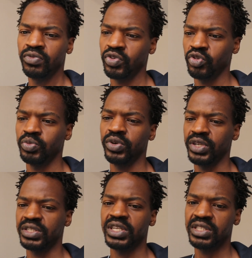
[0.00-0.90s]
vulnerable
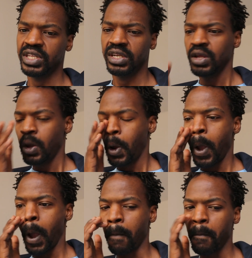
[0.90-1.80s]
in a sense that,
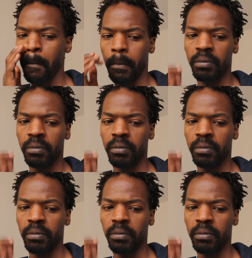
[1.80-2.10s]
um,